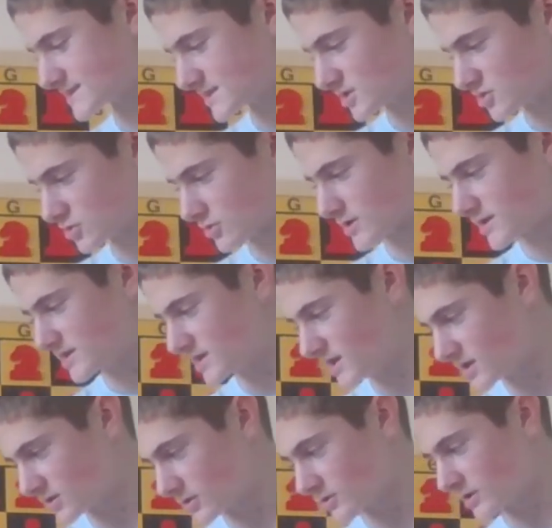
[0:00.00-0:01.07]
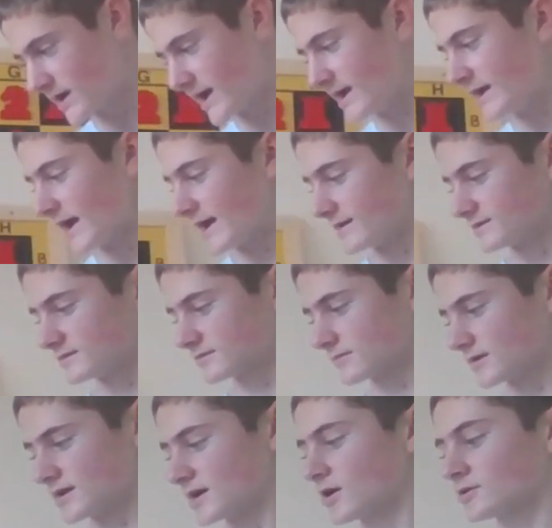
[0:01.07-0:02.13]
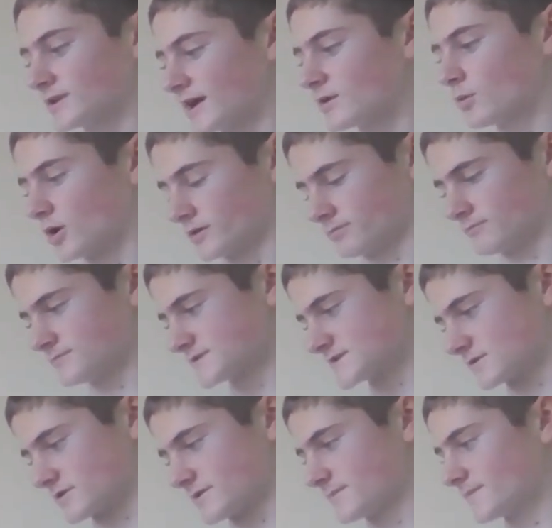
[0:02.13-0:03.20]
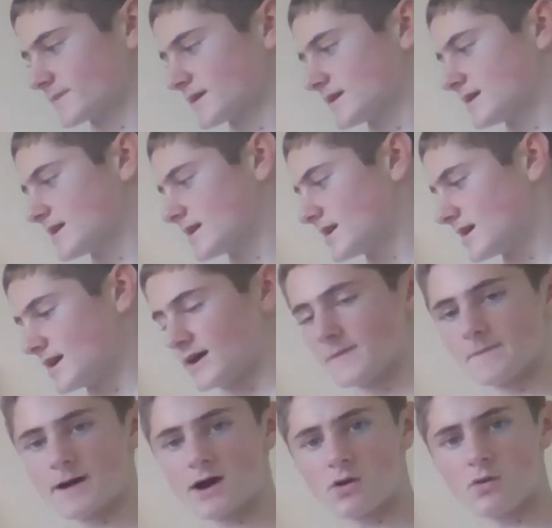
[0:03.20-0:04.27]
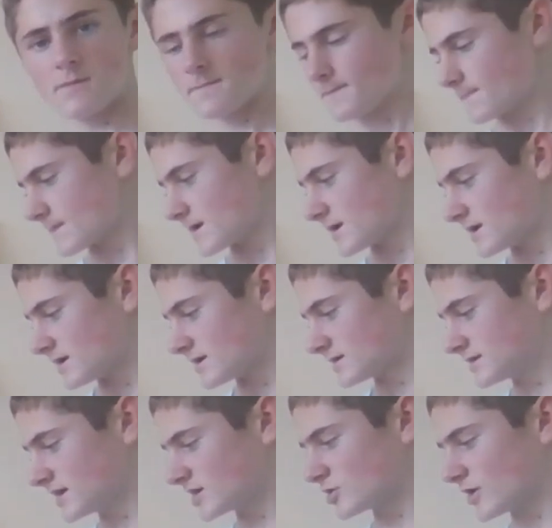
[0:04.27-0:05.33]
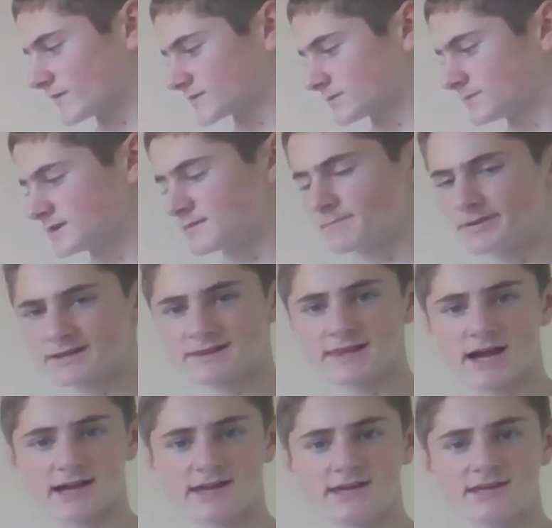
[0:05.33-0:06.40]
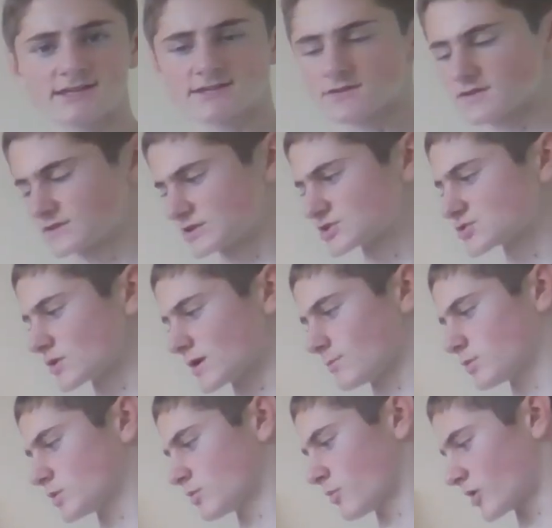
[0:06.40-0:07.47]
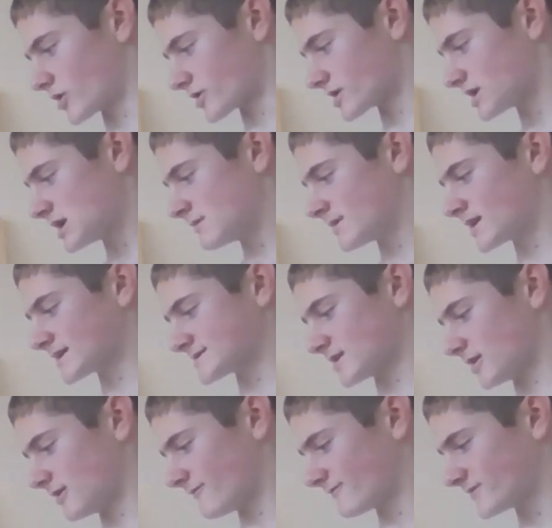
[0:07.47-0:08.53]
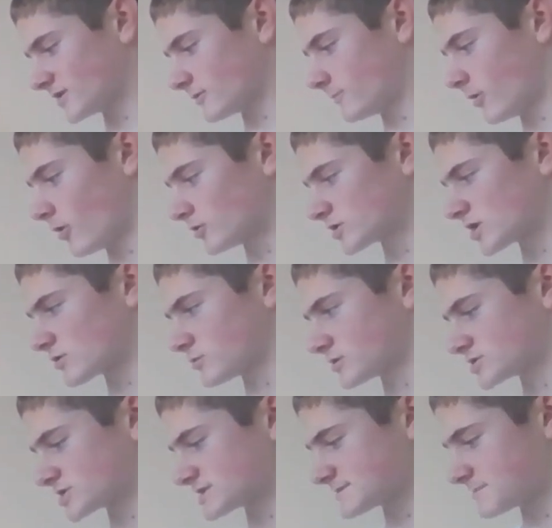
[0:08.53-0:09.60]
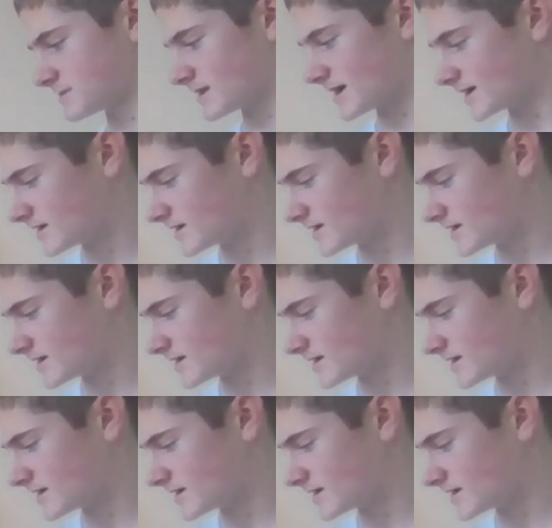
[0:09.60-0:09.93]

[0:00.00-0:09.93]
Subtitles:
rook here on a8, on a1, sorry. And now here you have to be a bit lucky so that the trap will work, because often your opponent will just play